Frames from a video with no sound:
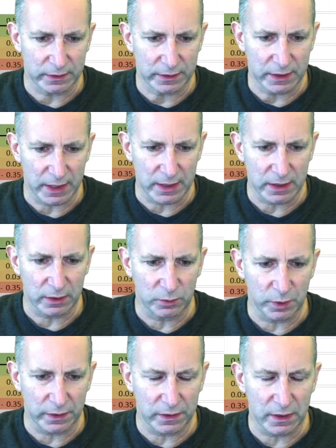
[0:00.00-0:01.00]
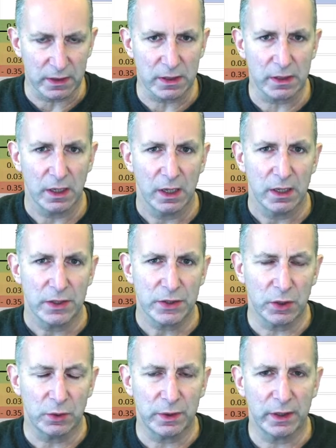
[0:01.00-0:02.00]
data with this.
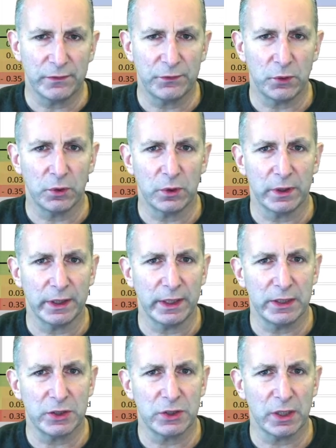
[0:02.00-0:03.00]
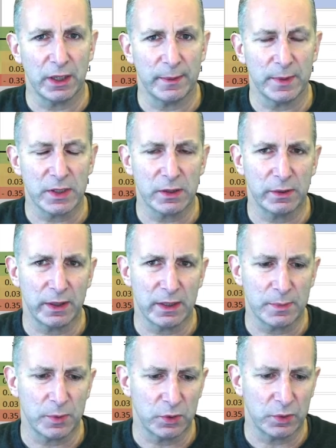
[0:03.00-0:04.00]
So therefore, each MSOA is
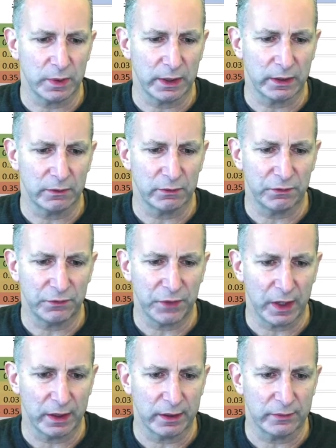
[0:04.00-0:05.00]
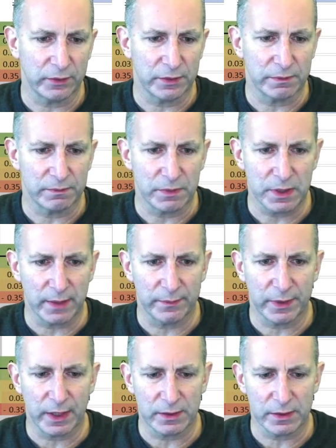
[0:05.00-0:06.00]
between 5 and
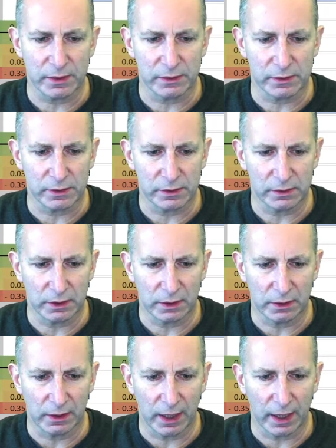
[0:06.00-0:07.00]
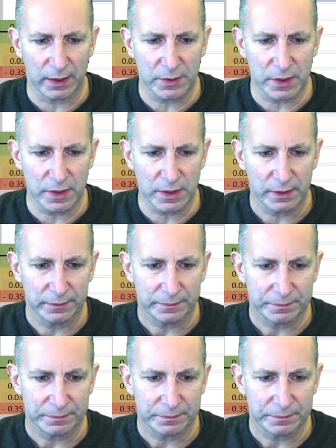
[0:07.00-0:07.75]
7,000 houses.